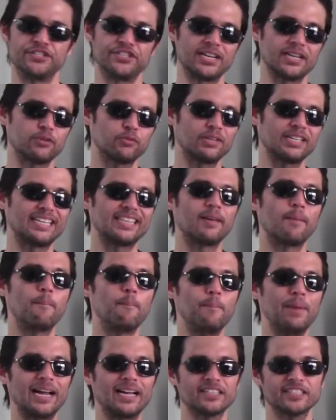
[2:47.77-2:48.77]
Generally, the
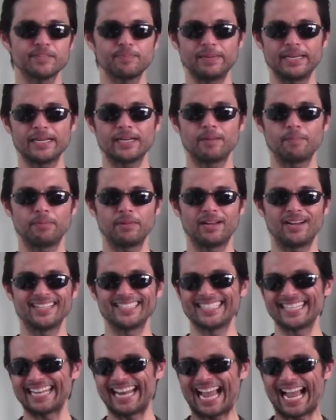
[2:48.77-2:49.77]
best pickup
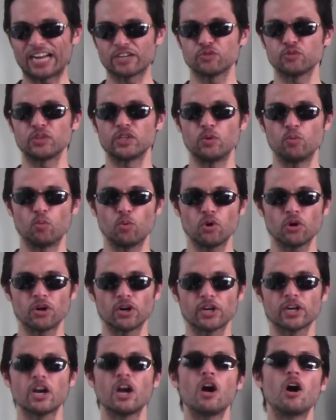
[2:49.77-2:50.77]
lines that actually
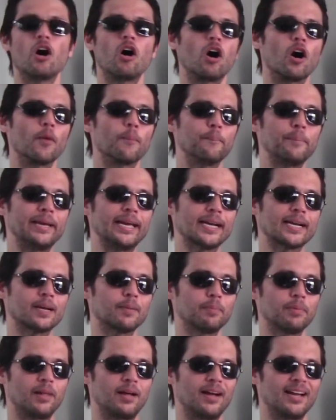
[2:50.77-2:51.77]
work are
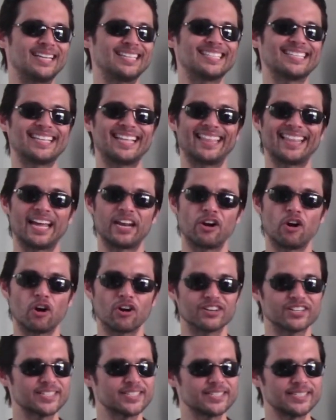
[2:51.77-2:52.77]
pickup lines that
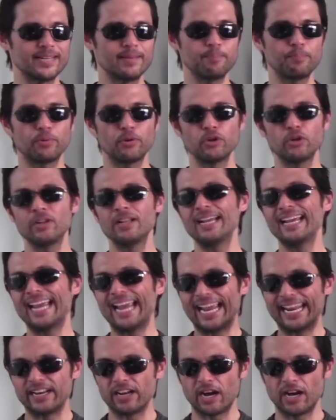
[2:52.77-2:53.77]
are simple
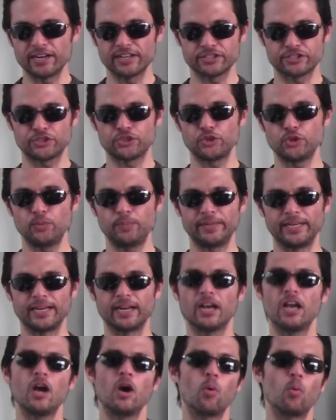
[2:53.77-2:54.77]
and
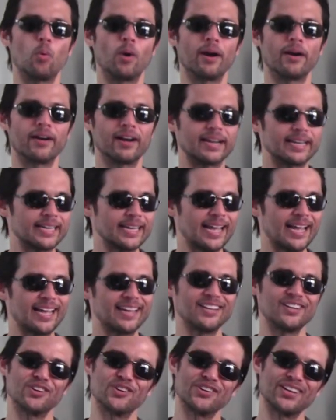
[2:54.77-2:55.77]
unassuming, where
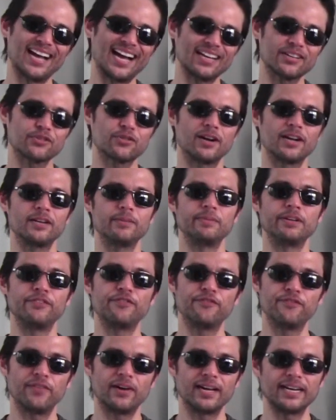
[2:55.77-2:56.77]
again, you're not trying to be
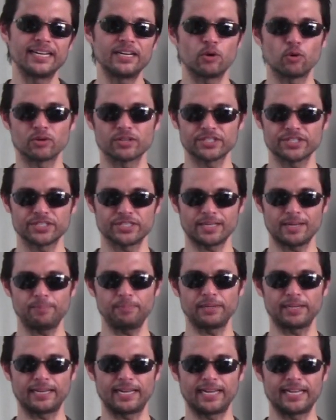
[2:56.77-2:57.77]
funny or
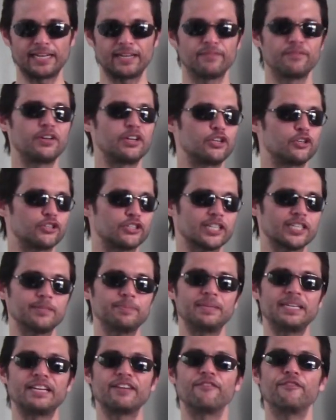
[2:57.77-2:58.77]
supplicative, you're
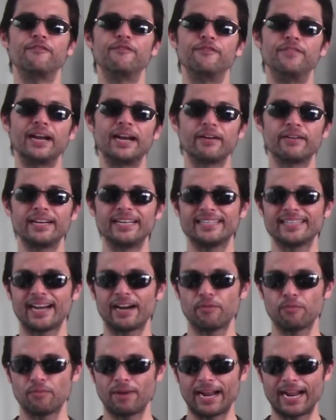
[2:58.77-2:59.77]
just being very
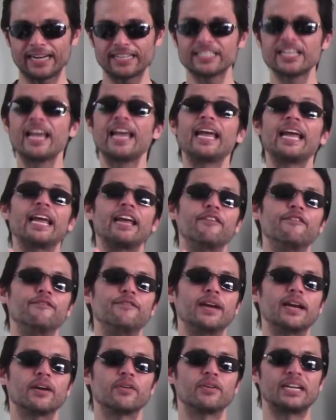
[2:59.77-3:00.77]
direct and
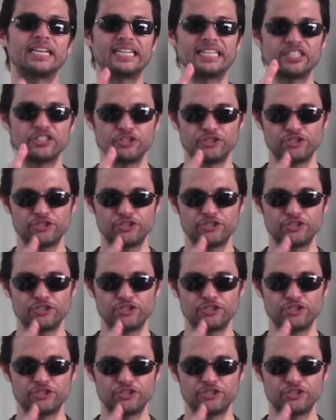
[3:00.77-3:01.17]
very